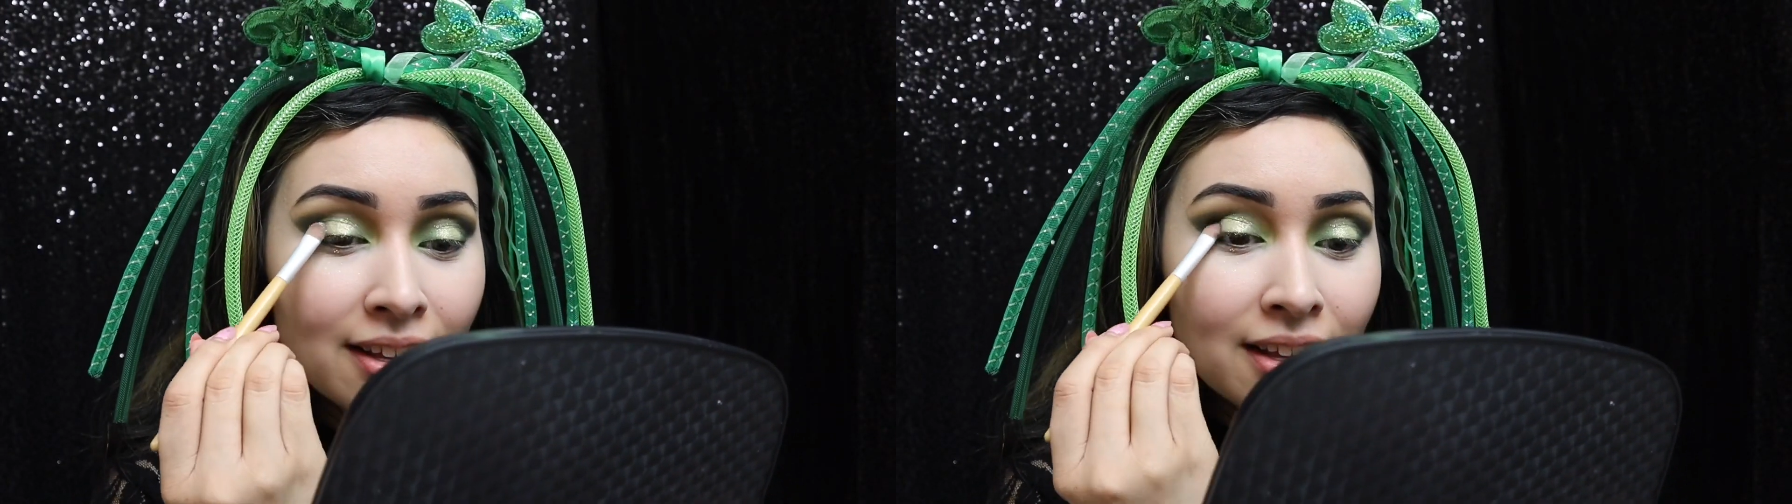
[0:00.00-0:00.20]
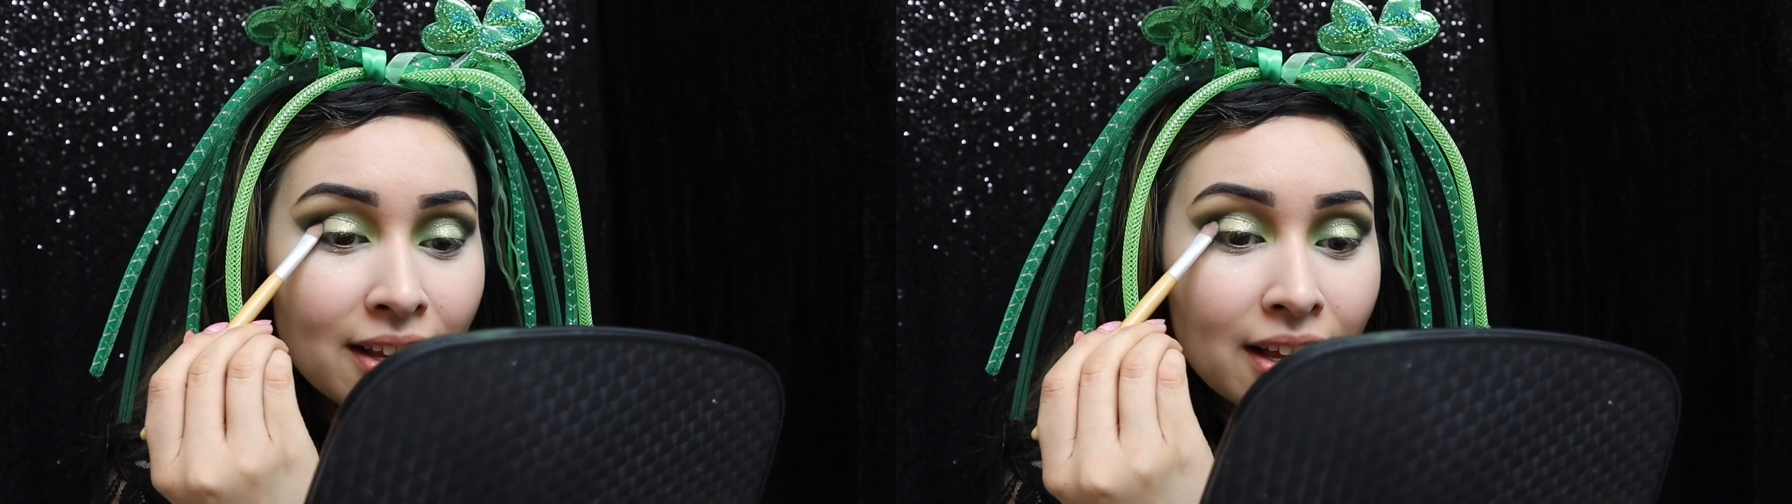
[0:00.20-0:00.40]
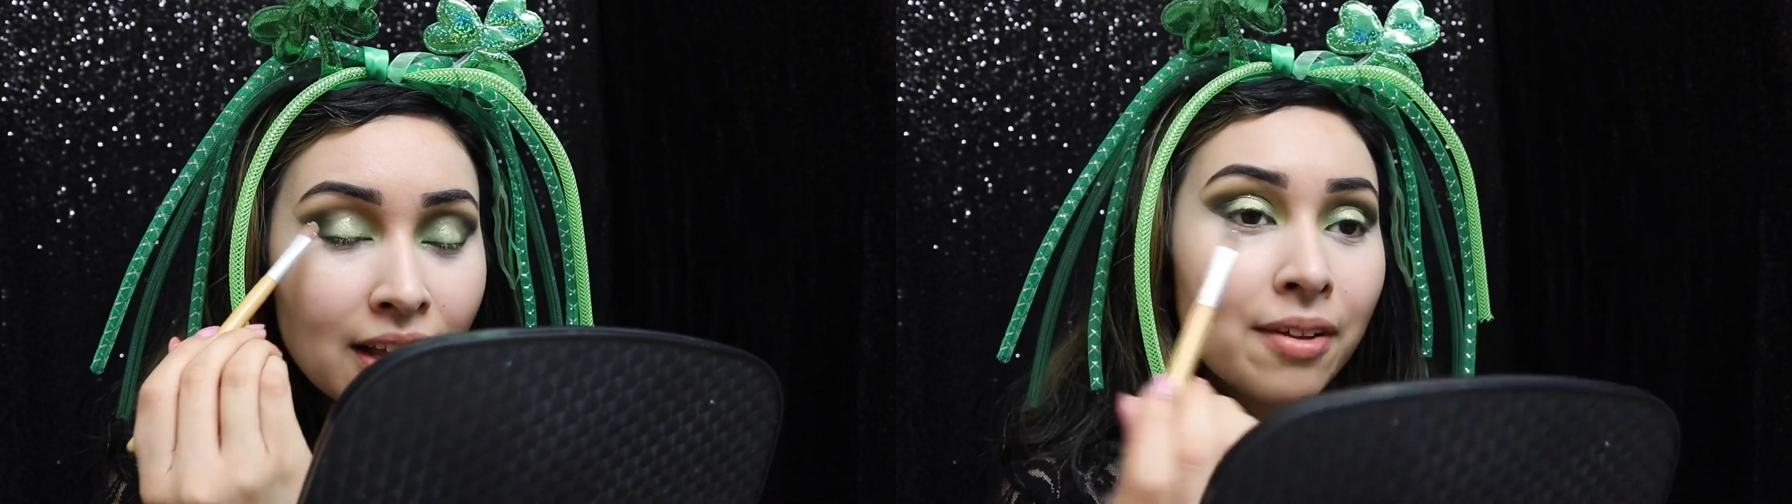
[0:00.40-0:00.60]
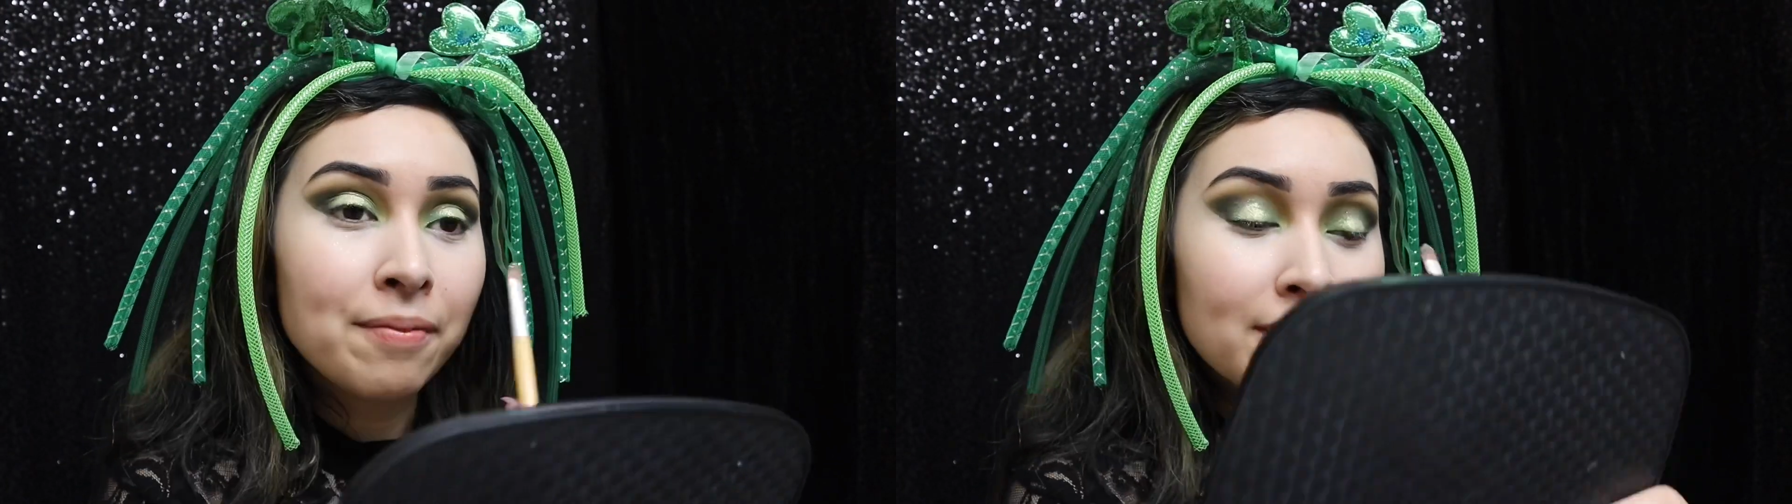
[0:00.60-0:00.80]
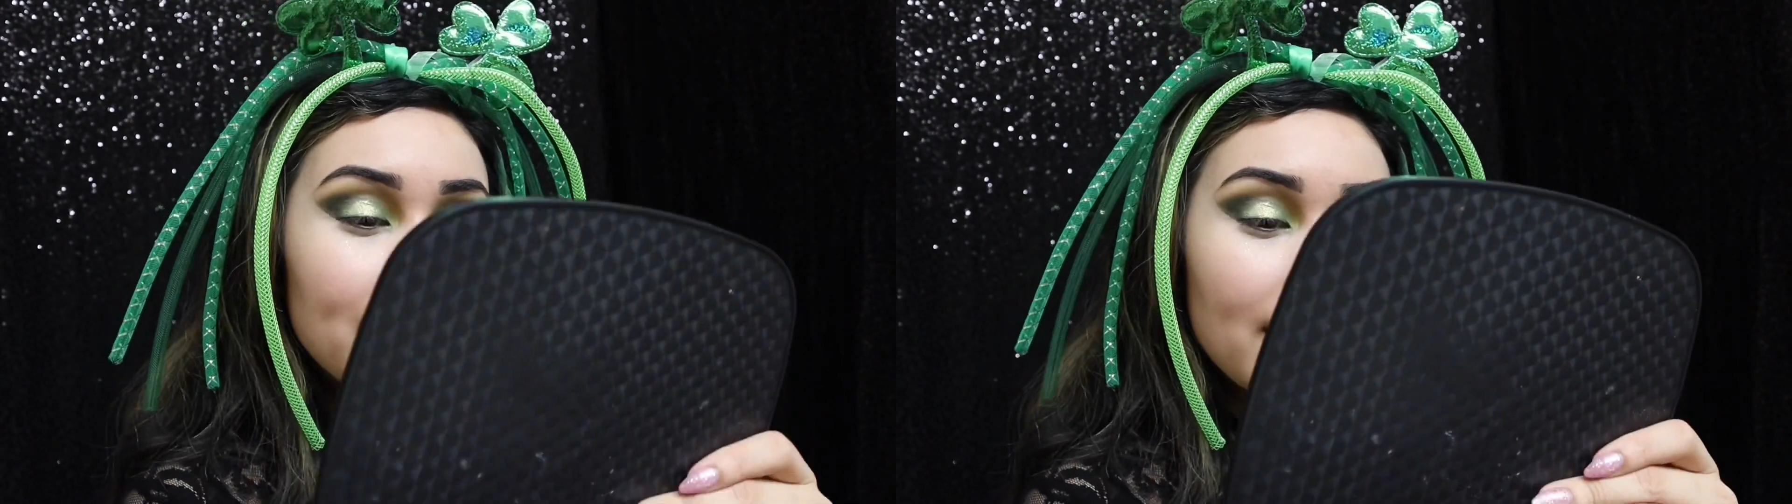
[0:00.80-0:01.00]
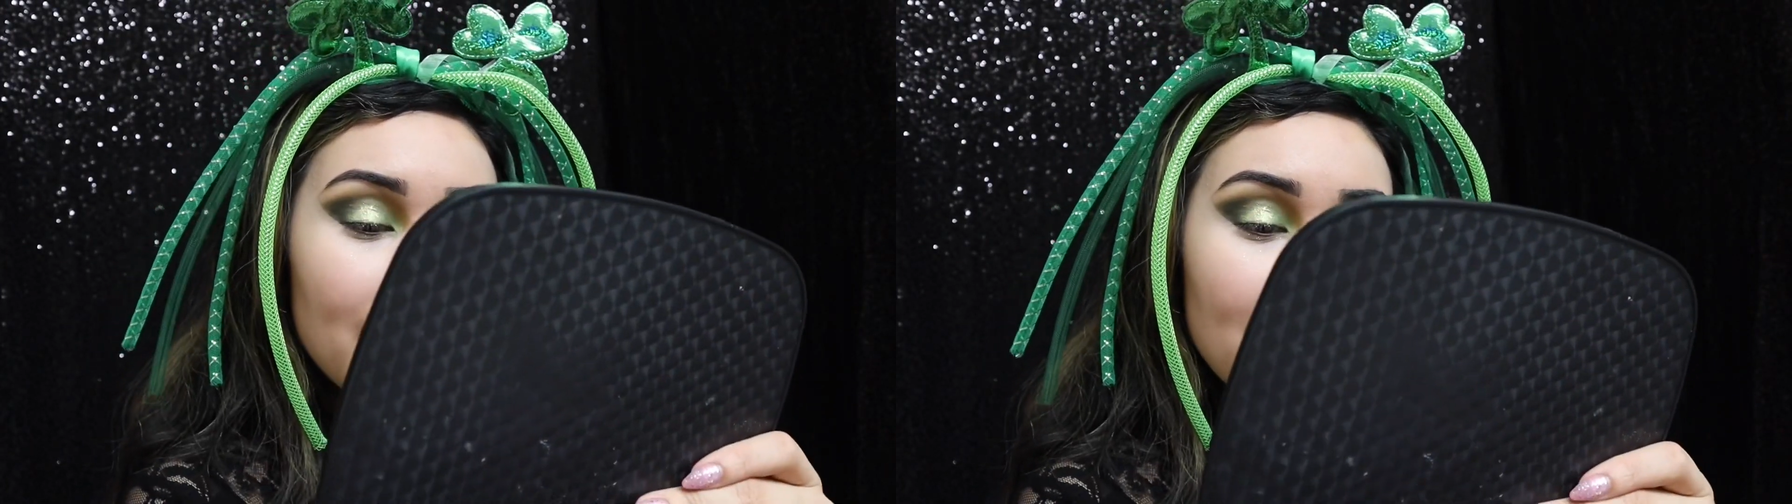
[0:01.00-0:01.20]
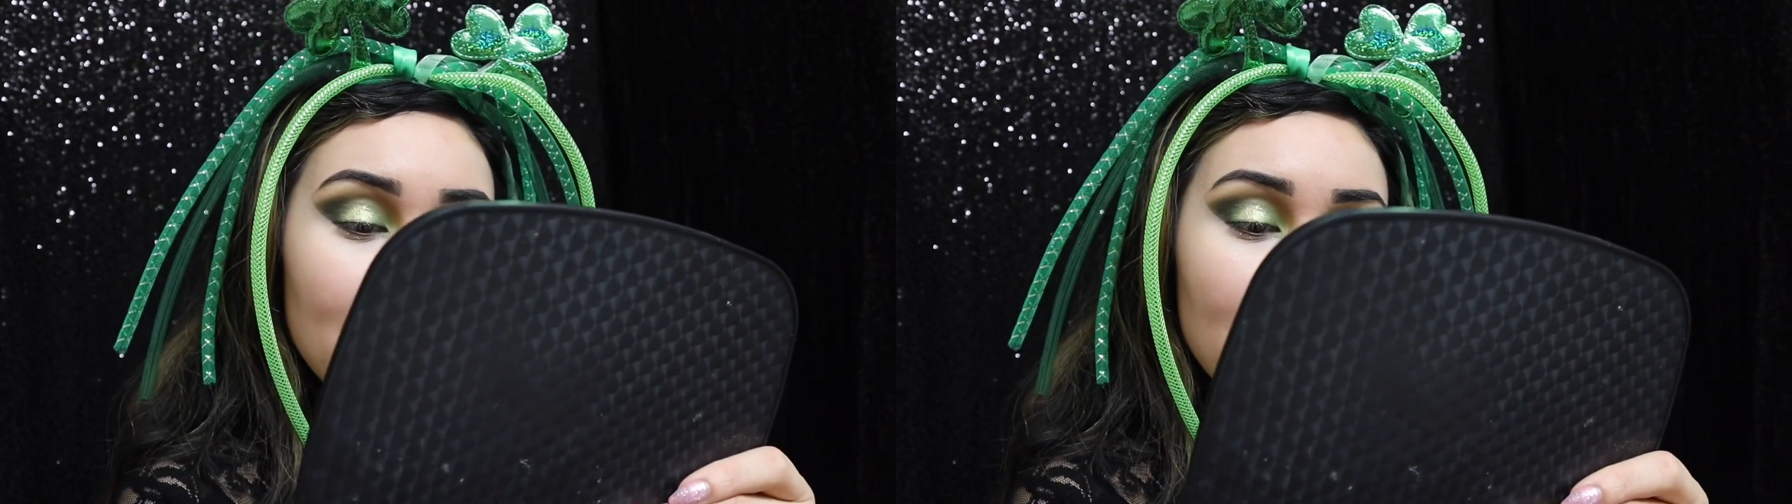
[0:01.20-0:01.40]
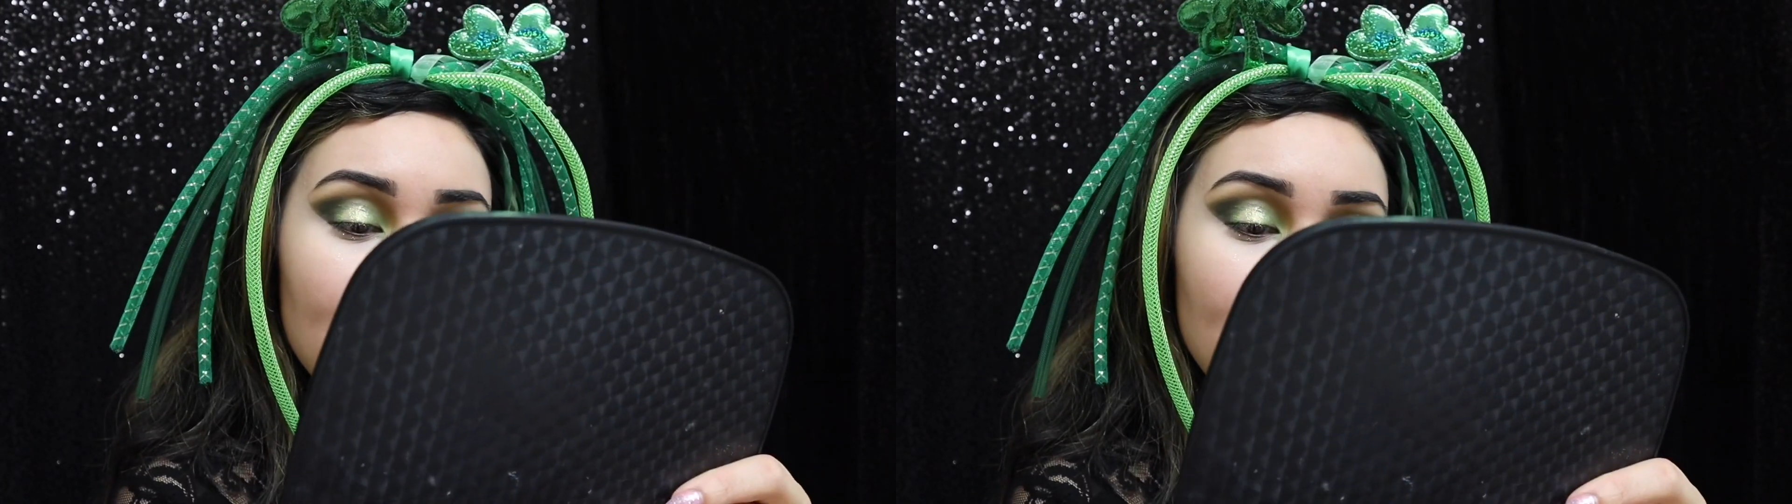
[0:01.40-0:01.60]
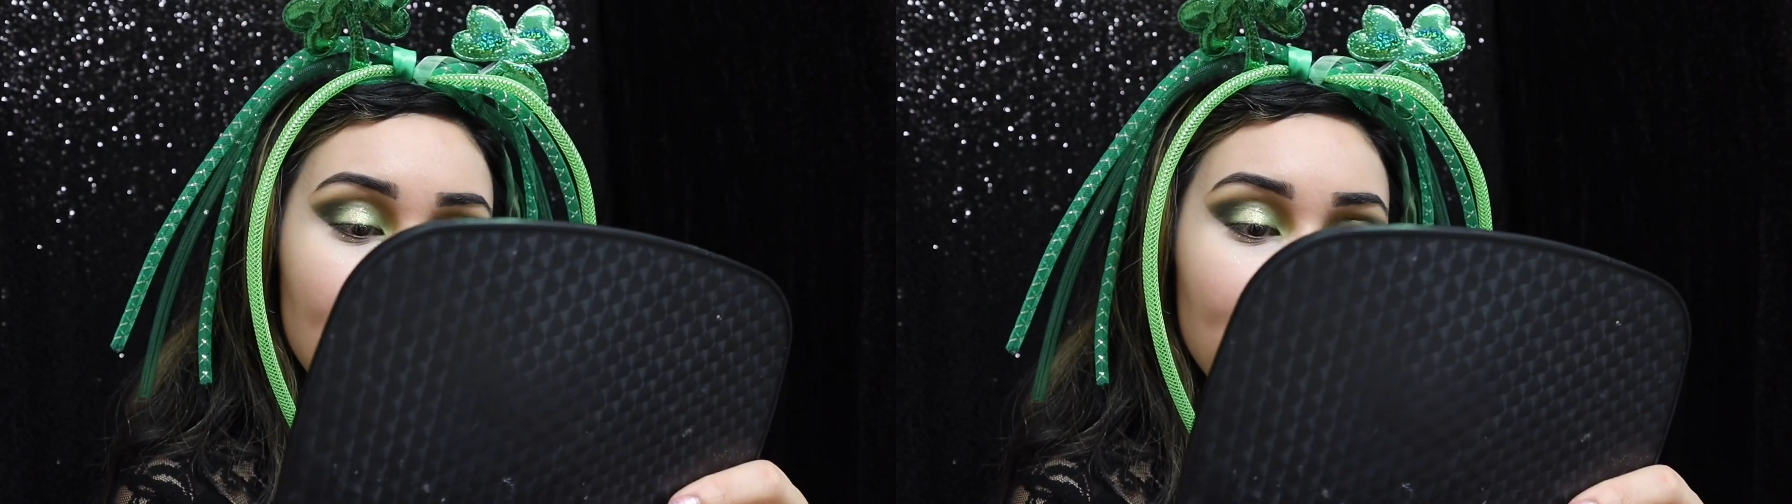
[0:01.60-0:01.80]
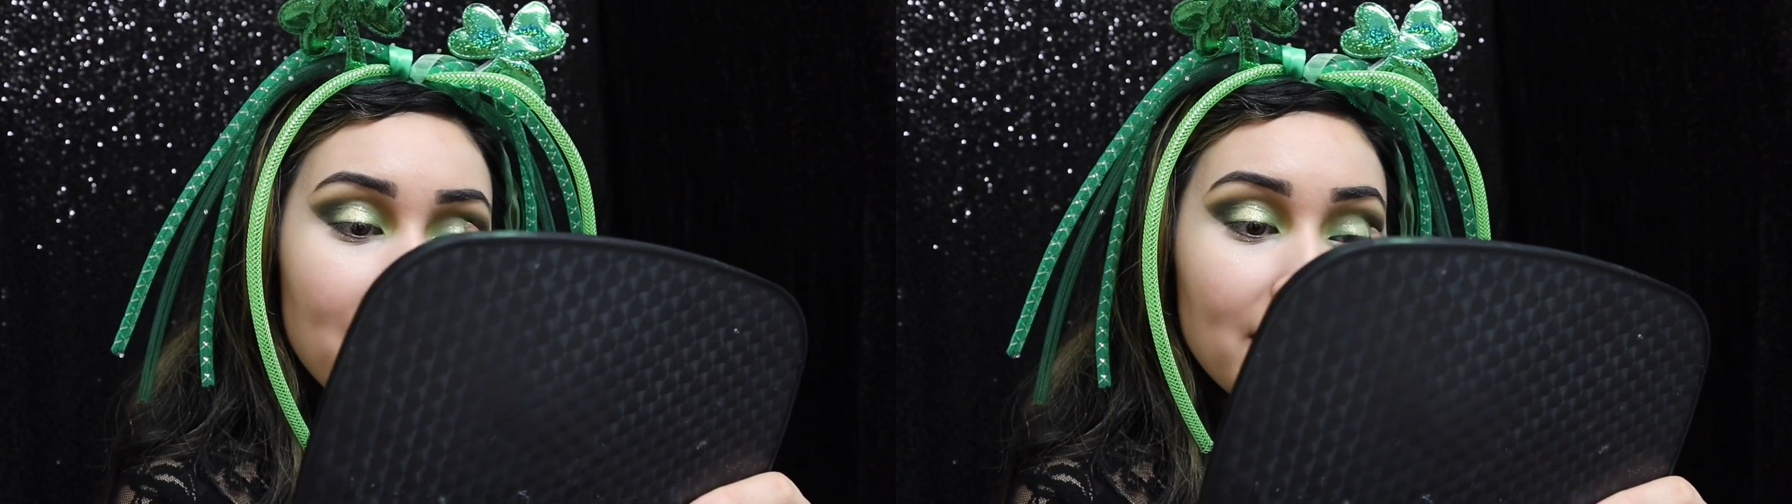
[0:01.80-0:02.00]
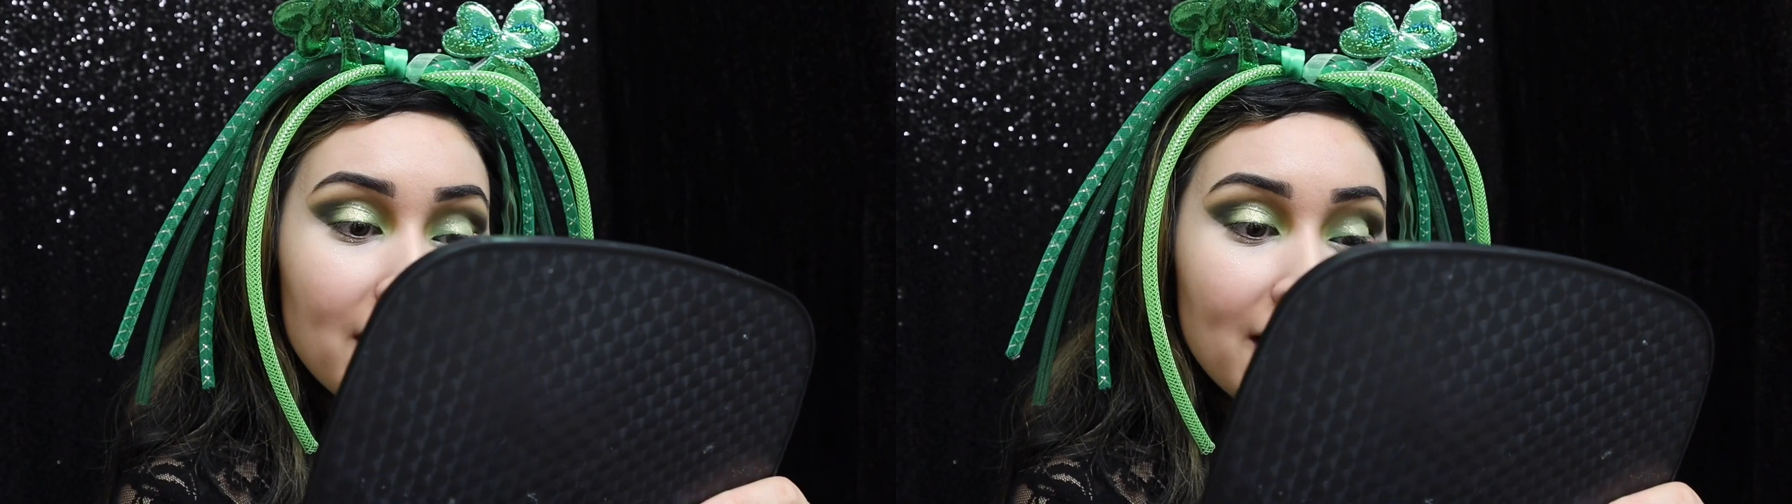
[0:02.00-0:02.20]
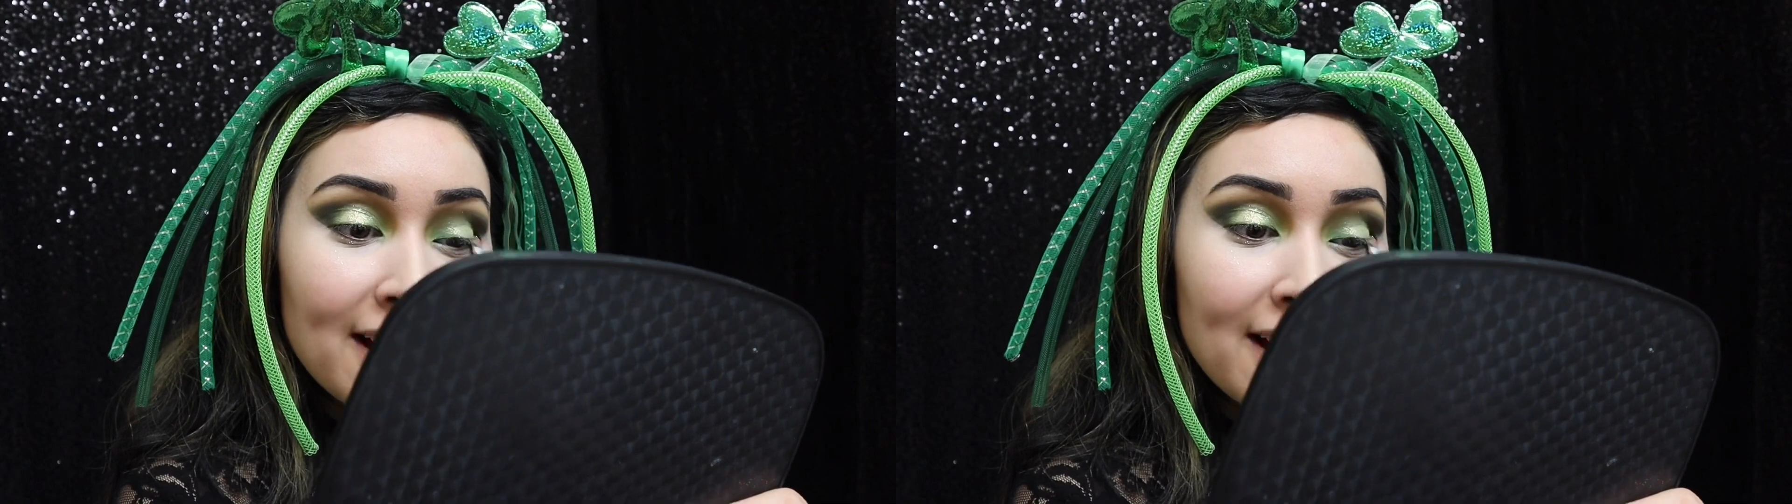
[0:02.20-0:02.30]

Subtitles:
Tap, tap, tap, tap, tap, tap.